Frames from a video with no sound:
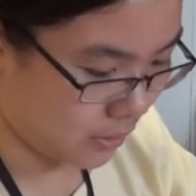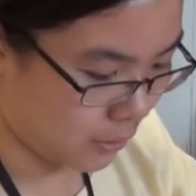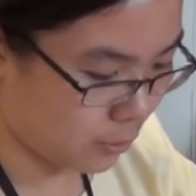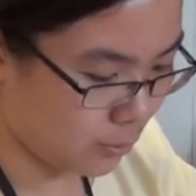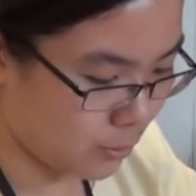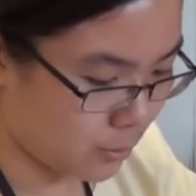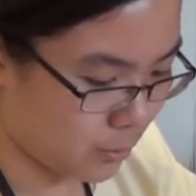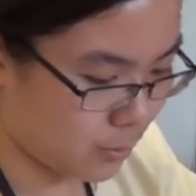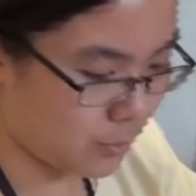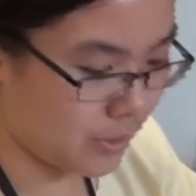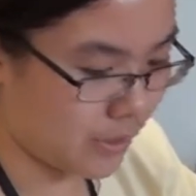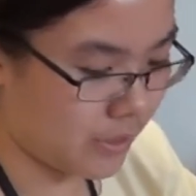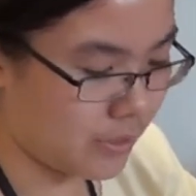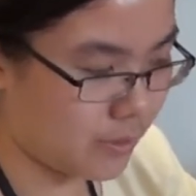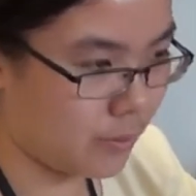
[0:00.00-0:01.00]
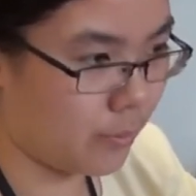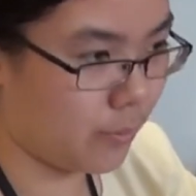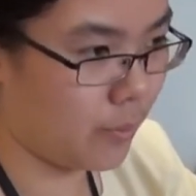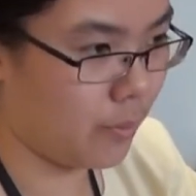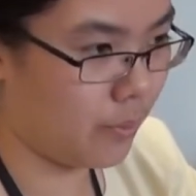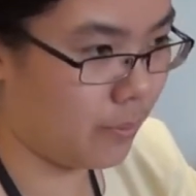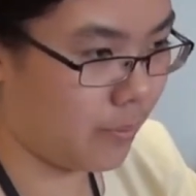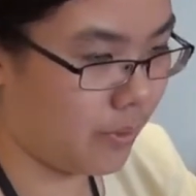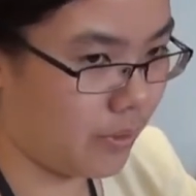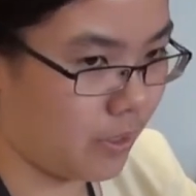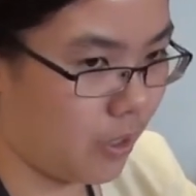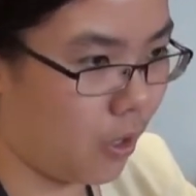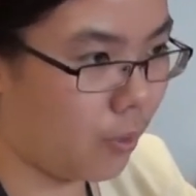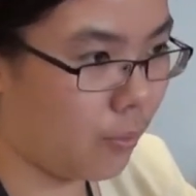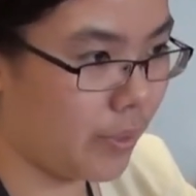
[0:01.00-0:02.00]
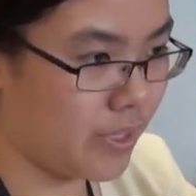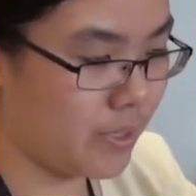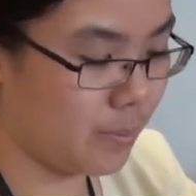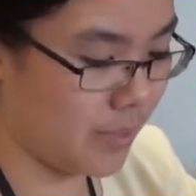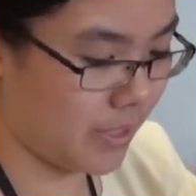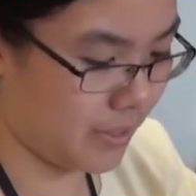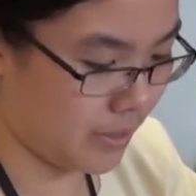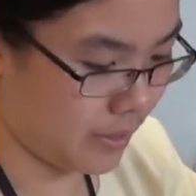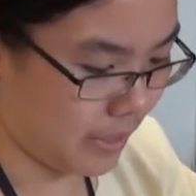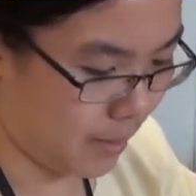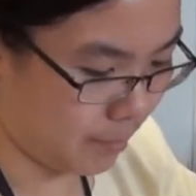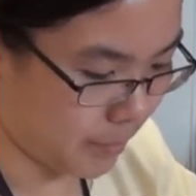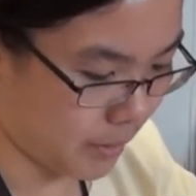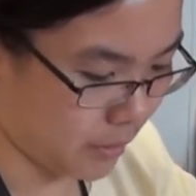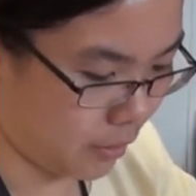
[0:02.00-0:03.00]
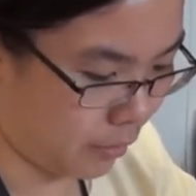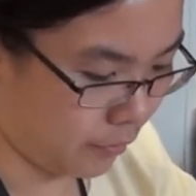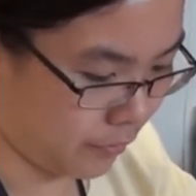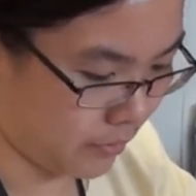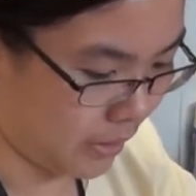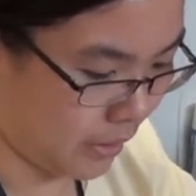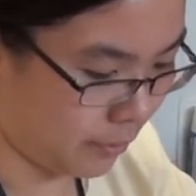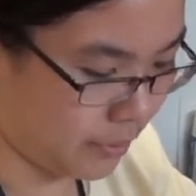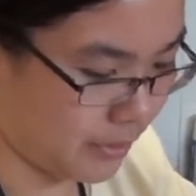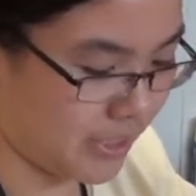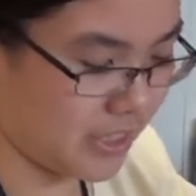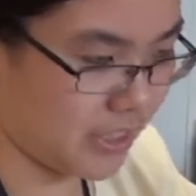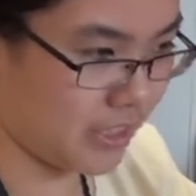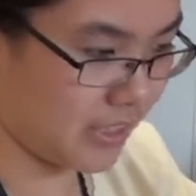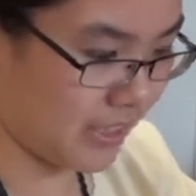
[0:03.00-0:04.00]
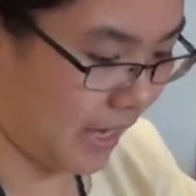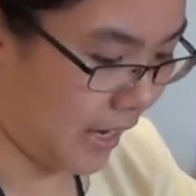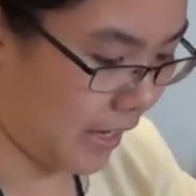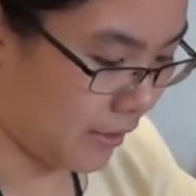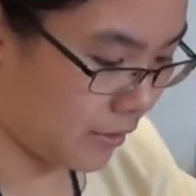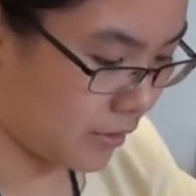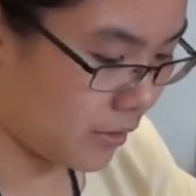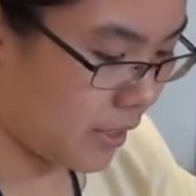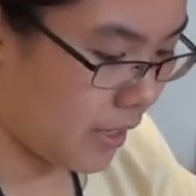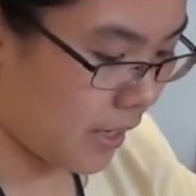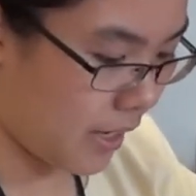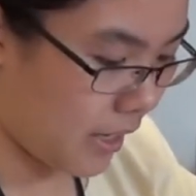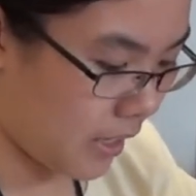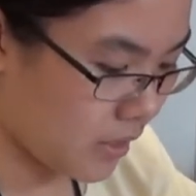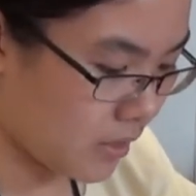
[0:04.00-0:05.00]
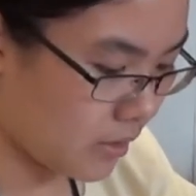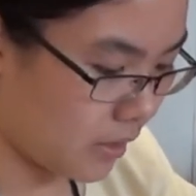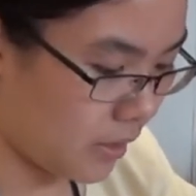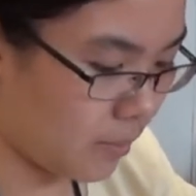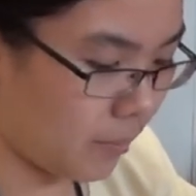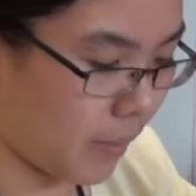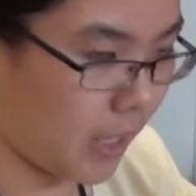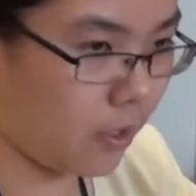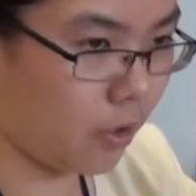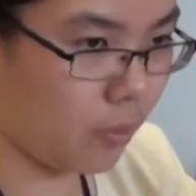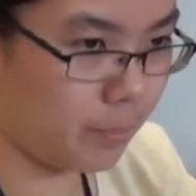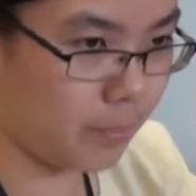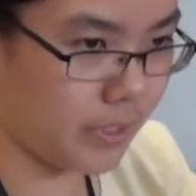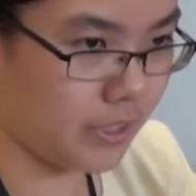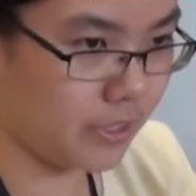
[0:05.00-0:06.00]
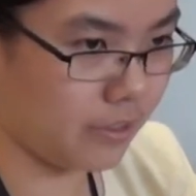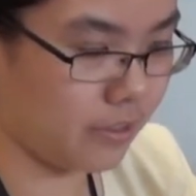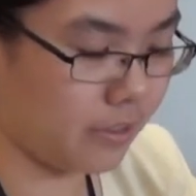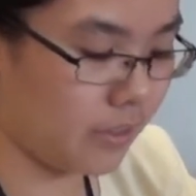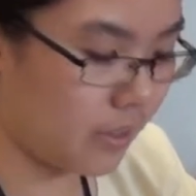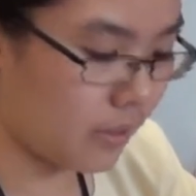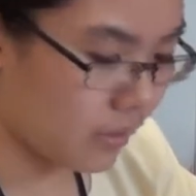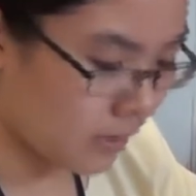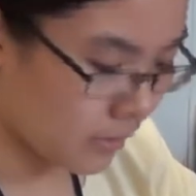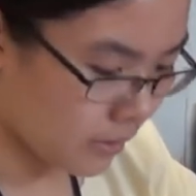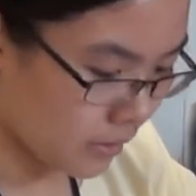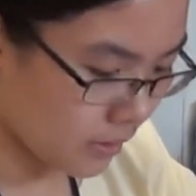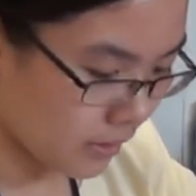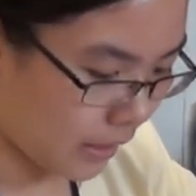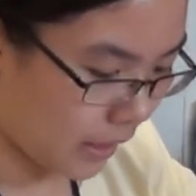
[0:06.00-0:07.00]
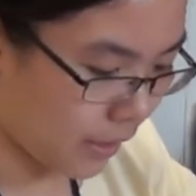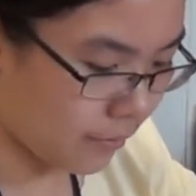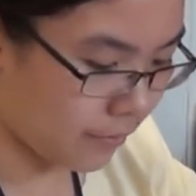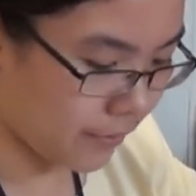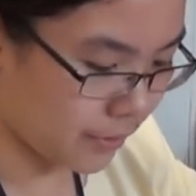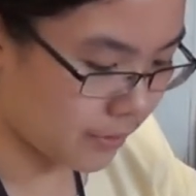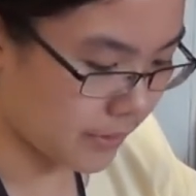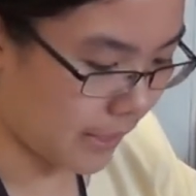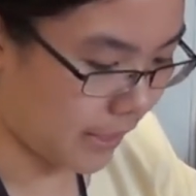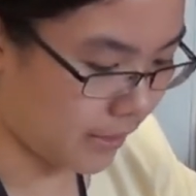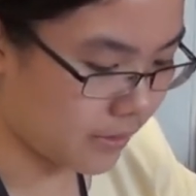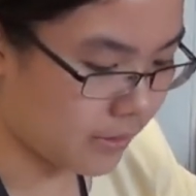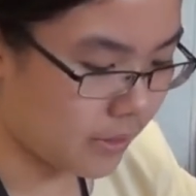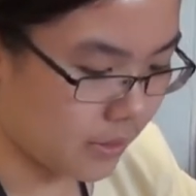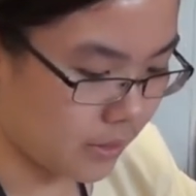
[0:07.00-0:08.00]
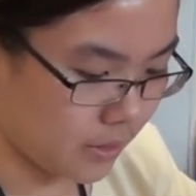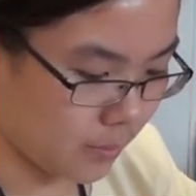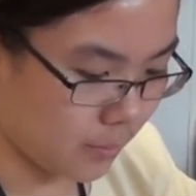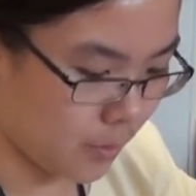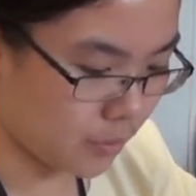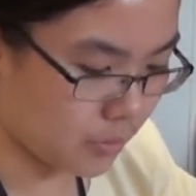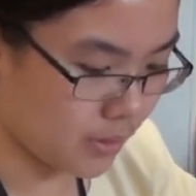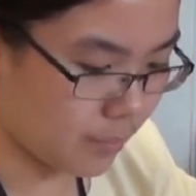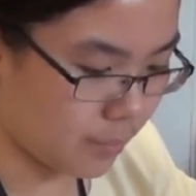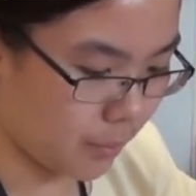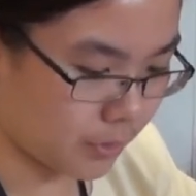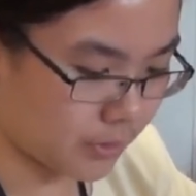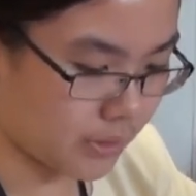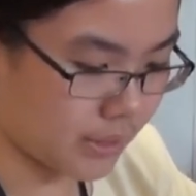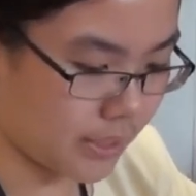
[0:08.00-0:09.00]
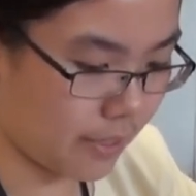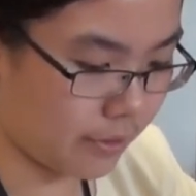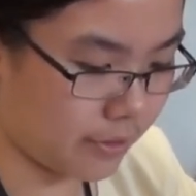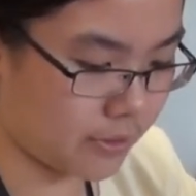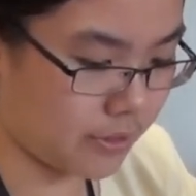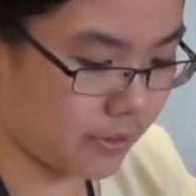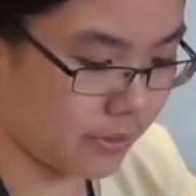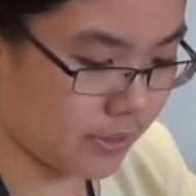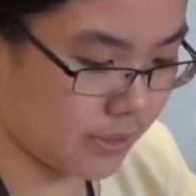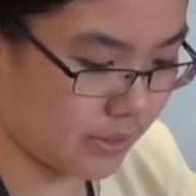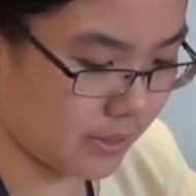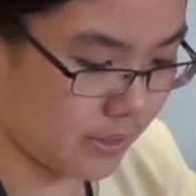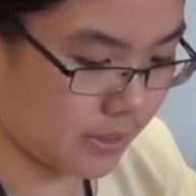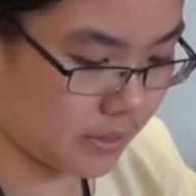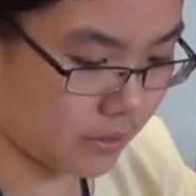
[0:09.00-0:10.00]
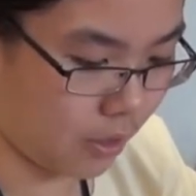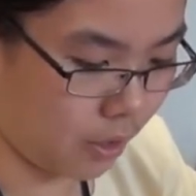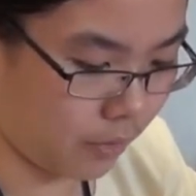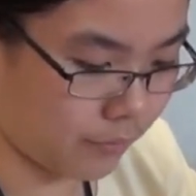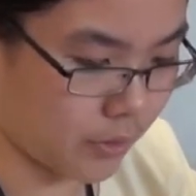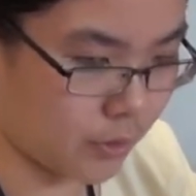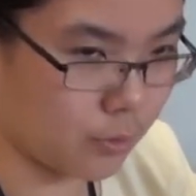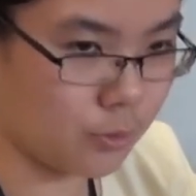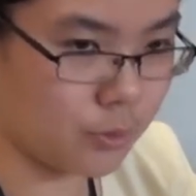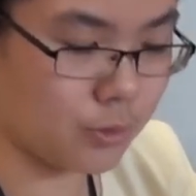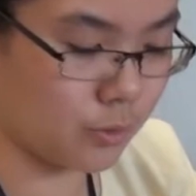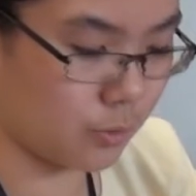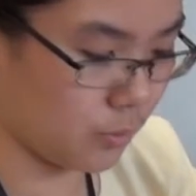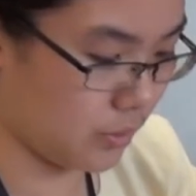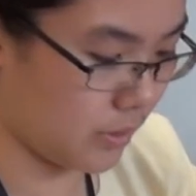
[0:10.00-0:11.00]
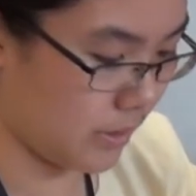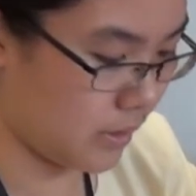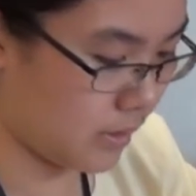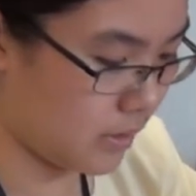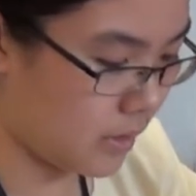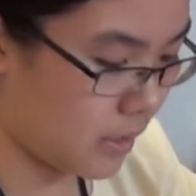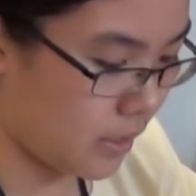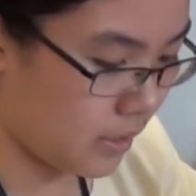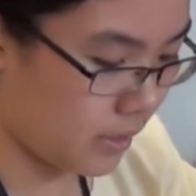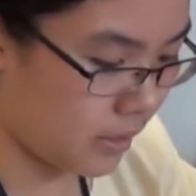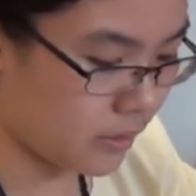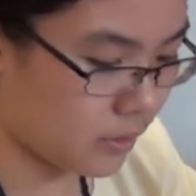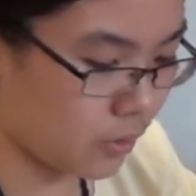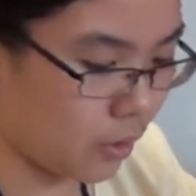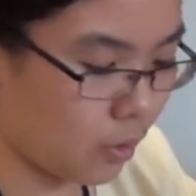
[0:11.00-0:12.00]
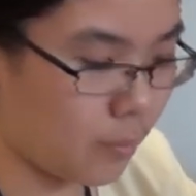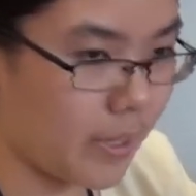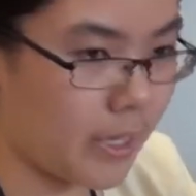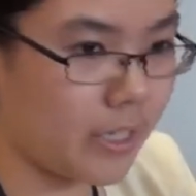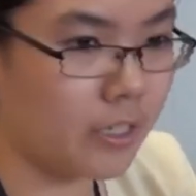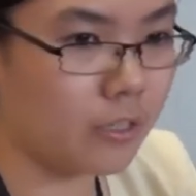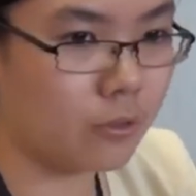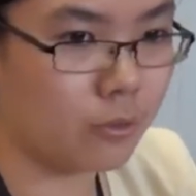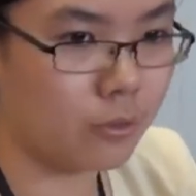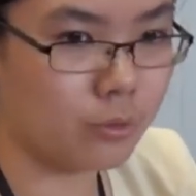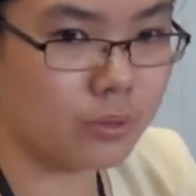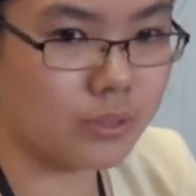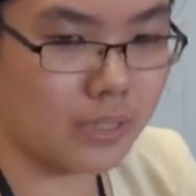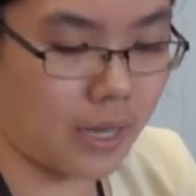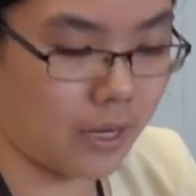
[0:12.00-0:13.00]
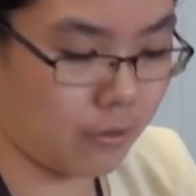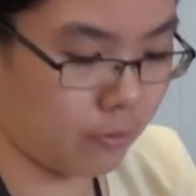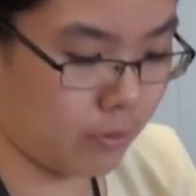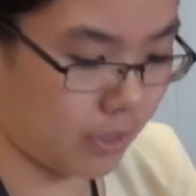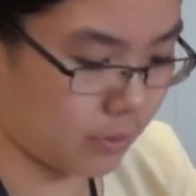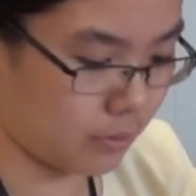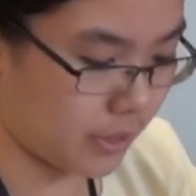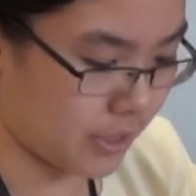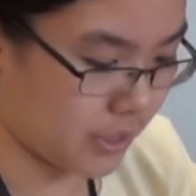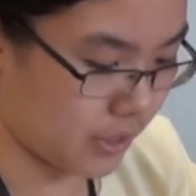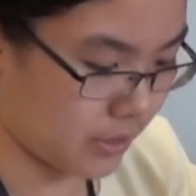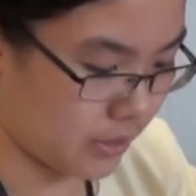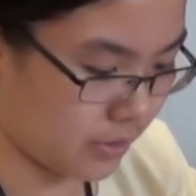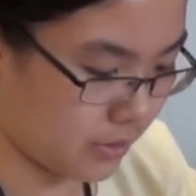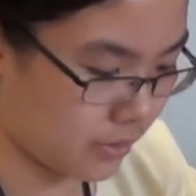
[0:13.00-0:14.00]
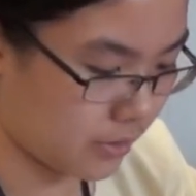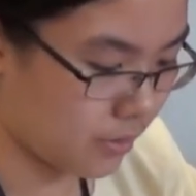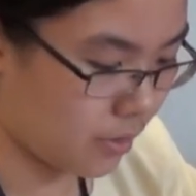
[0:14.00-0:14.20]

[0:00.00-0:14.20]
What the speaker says: good student will always be the apple of our teacher's eyes. Hence, in my opinion, I feel that the most important characteristic of a good student is obeying rules and regulations.